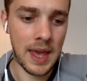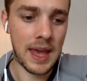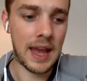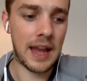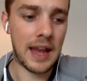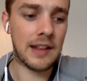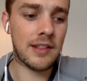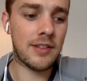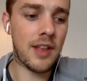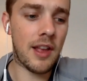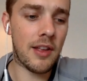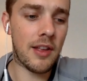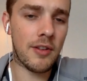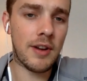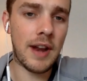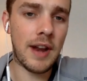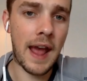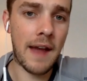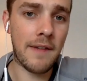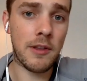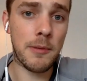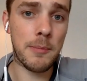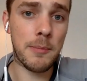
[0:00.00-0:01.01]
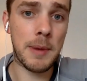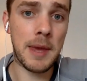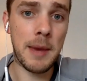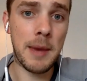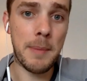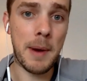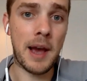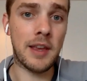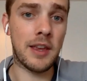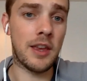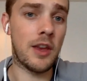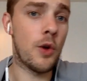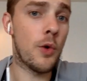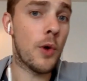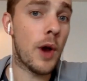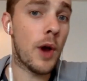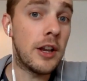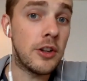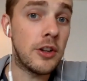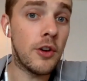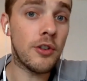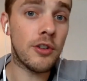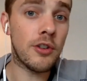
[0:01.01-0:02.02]
It doesn't have to be about you,
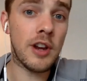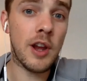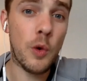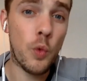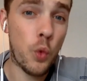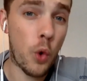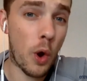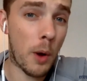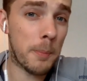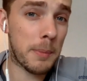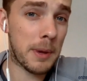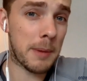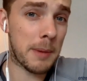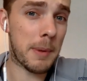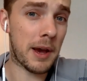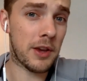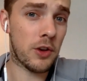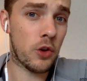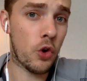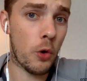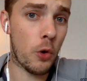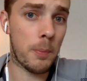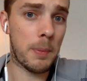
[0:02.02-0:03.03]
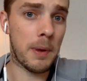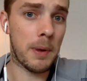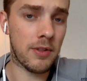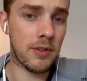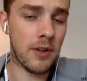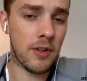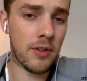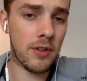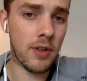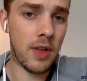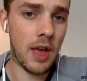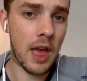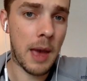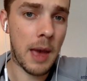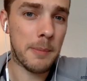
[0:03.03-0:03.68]
and usually it won't be about your business,